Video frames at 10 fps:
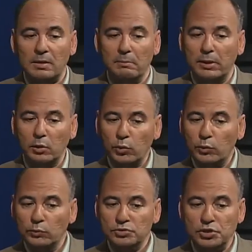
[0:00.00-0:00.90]

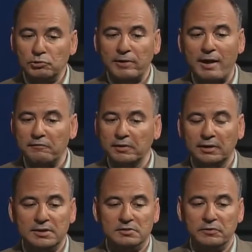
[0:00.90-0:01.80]
Peru
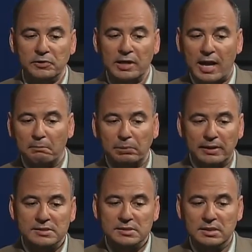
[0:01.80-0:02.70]
geographically is a very
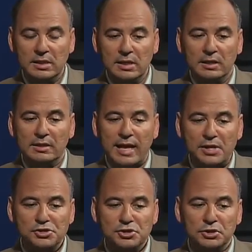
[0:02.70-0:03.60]
complex
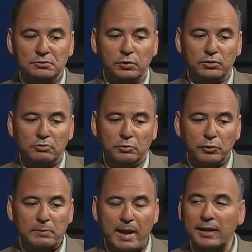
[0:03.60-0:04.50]
nation with
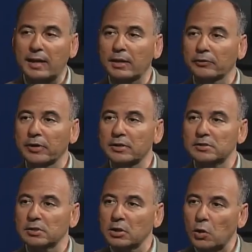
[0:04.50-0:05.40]
three main areas:
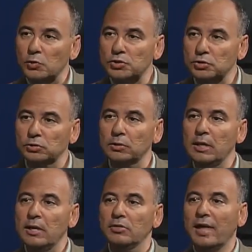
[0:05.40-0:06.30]
the coastal,
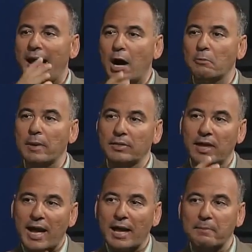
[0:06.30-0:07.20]
the
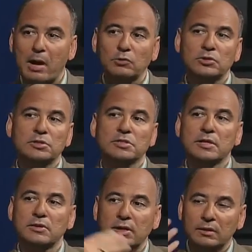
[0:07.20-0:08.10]
high mountains,
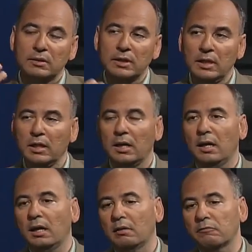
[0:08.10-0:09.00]
and then
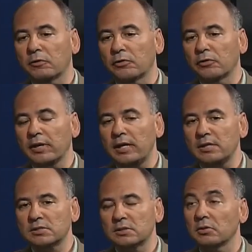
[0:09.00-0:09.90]
further
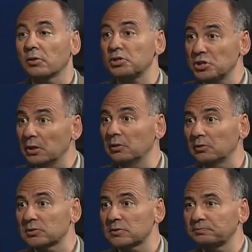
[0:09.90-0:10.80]
east, the
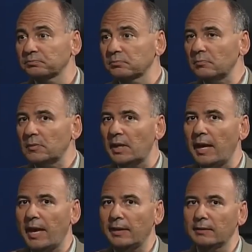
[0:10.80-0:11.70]
jungles.
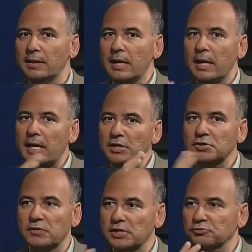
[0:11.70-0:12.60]
And each
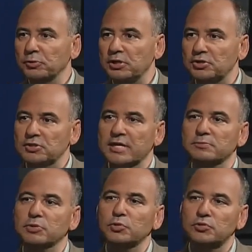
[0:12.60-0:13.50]
of these regions has
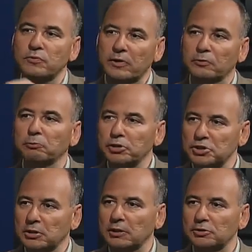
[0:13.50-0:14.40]
produced very rich
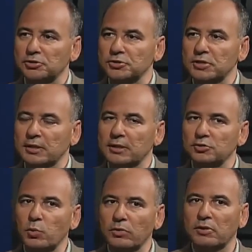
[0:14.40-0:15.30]
cultures. And it's
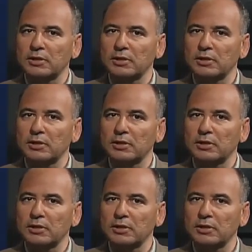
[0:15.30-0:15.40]
one thing